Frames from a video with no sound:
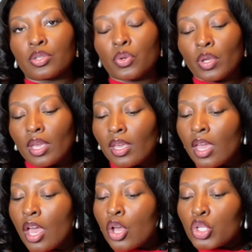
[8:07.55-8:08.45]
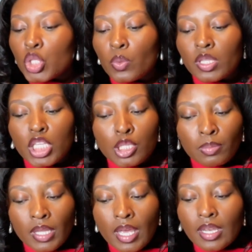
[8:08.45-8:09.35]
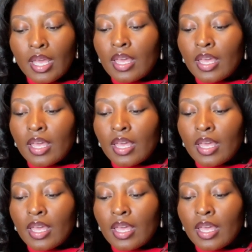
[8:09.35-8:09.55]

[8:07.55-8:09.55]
okay? So with this plan,